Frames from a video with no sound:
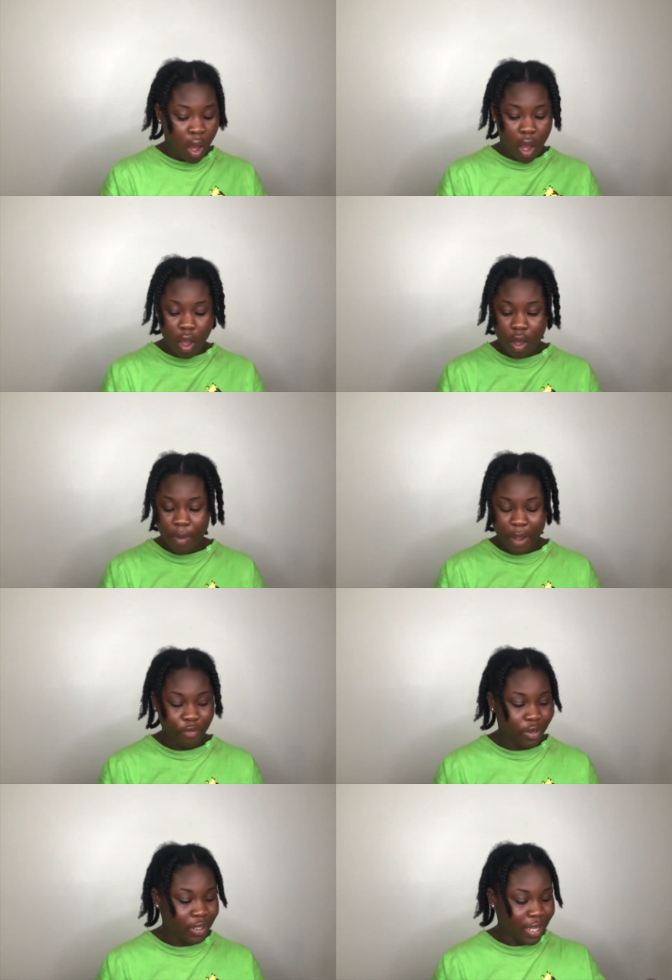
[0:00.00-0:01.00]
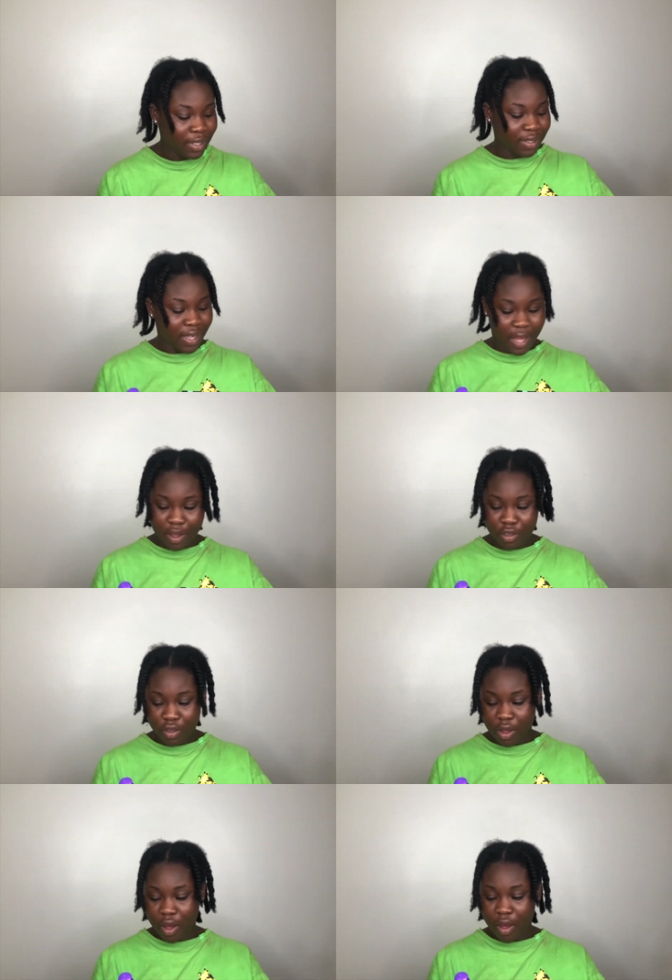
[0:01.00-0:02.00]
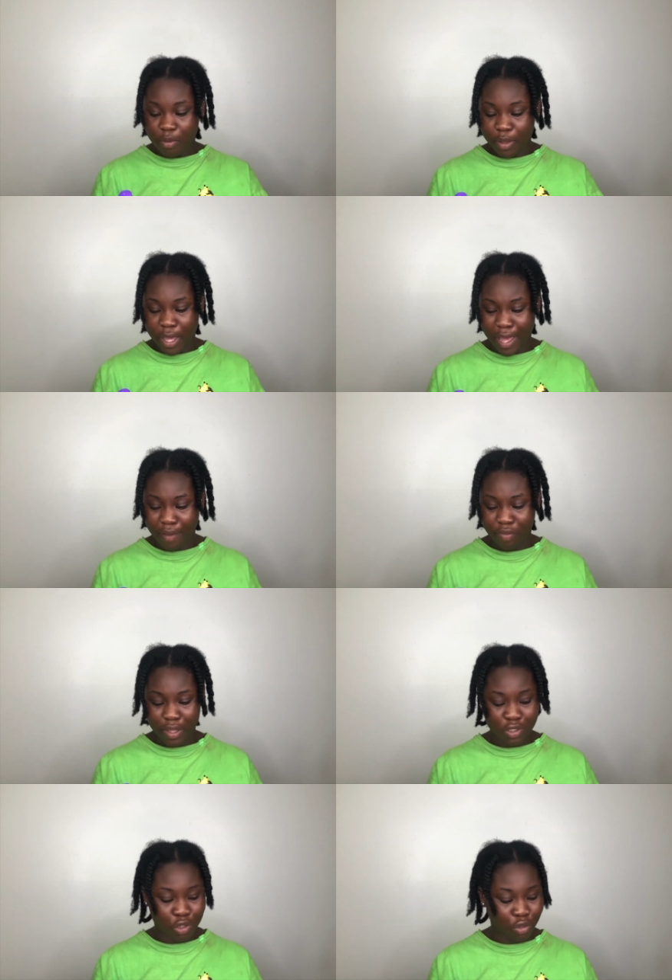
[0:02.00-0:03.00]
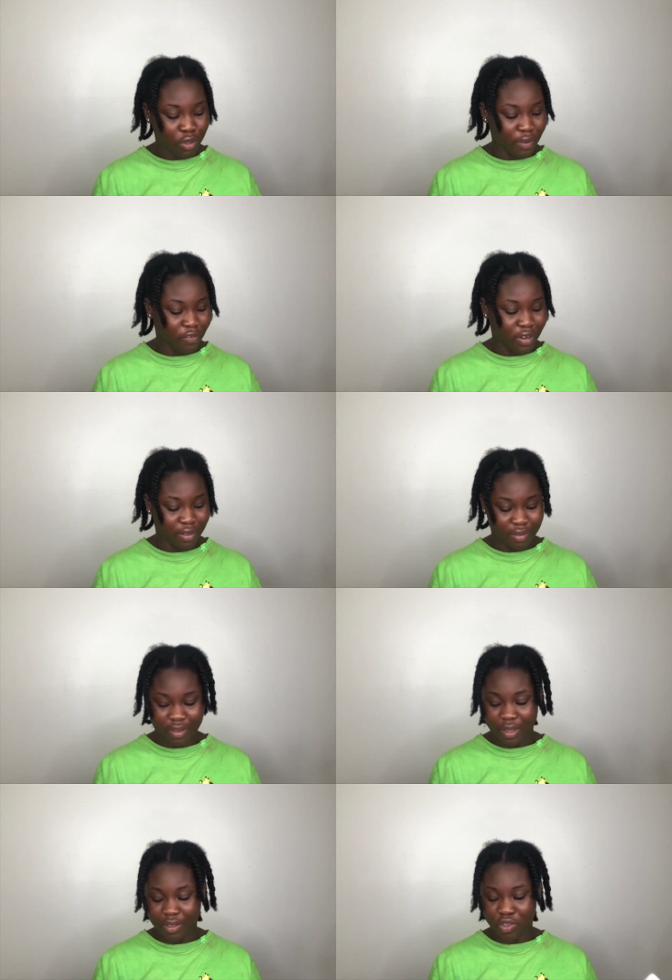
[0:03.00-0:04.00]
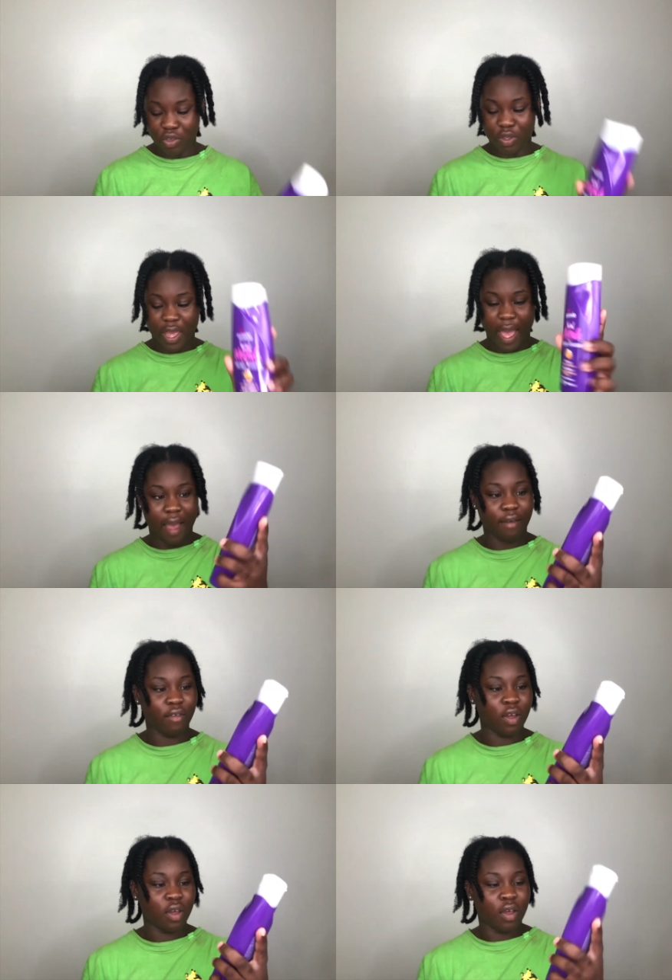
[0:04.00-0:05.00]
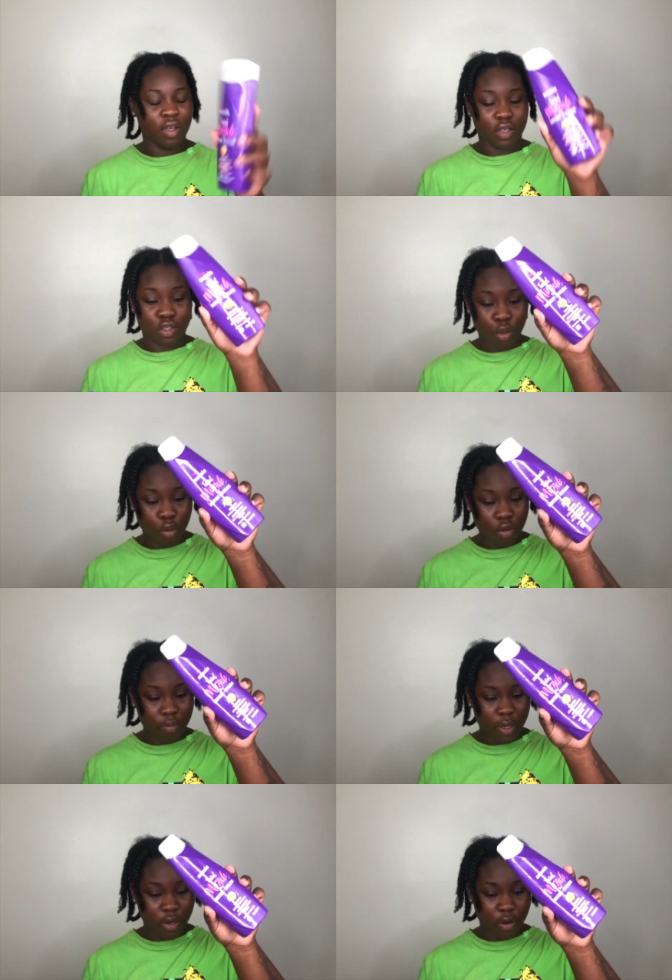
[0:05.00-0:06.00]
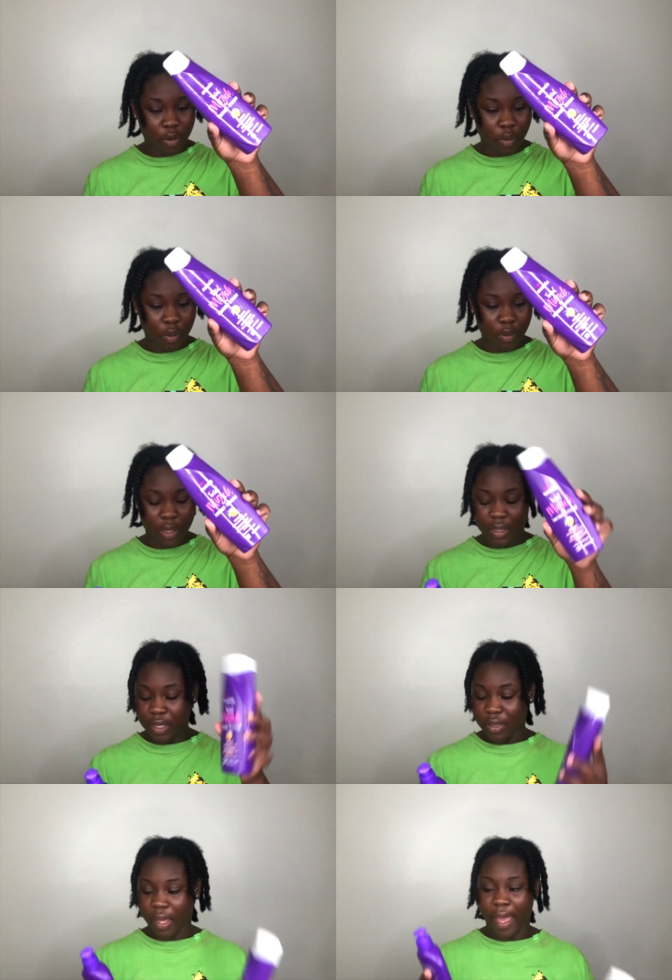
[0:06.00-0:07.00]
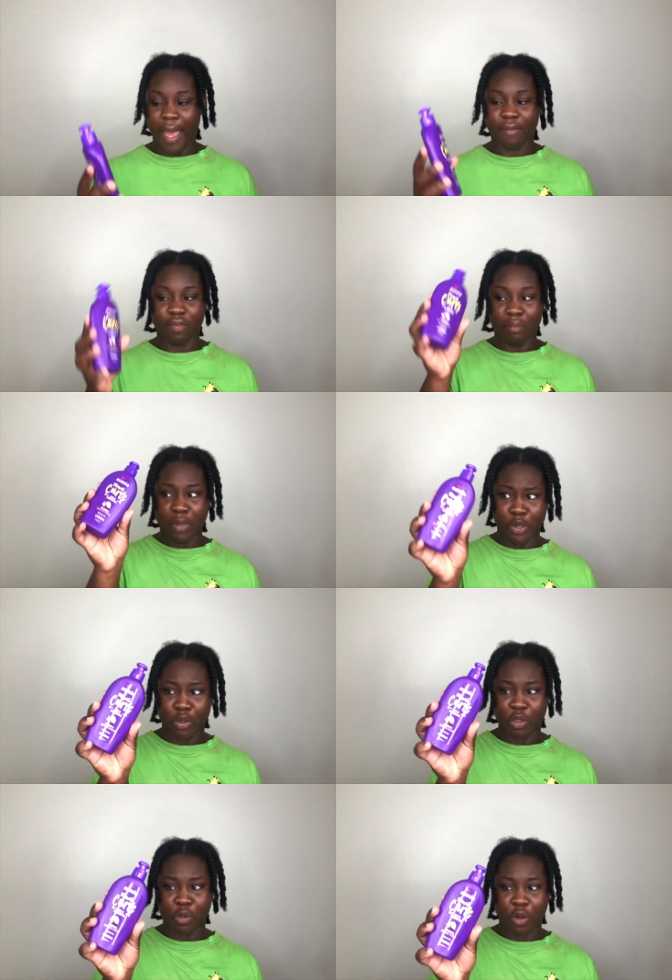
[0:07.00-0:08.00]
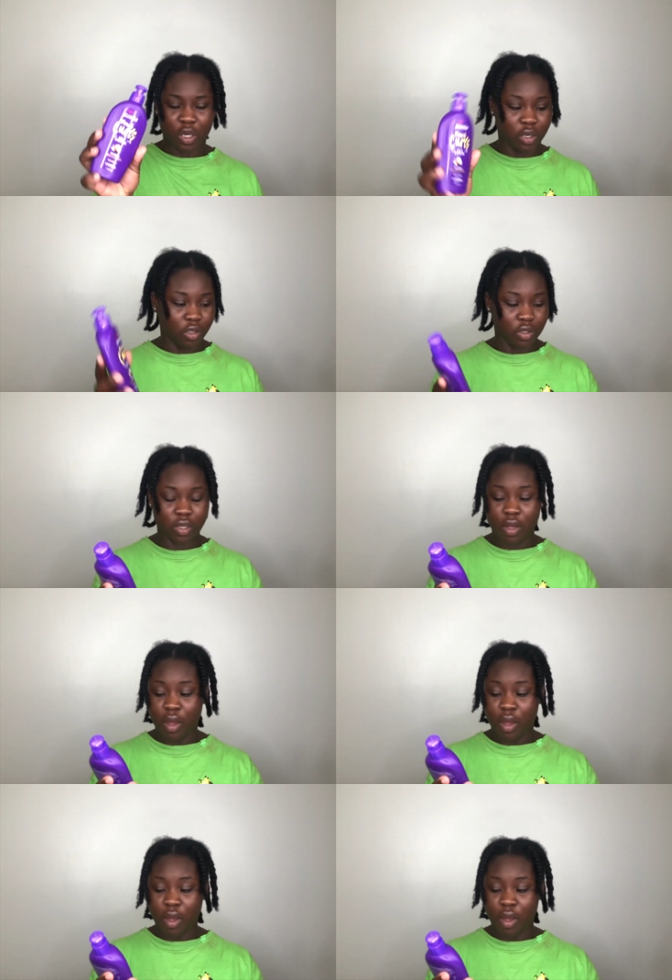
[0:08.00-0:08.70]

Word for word: Um, I realized that um, they have like two different things. So they have the Total Miracle and then they have the Miracle Curls.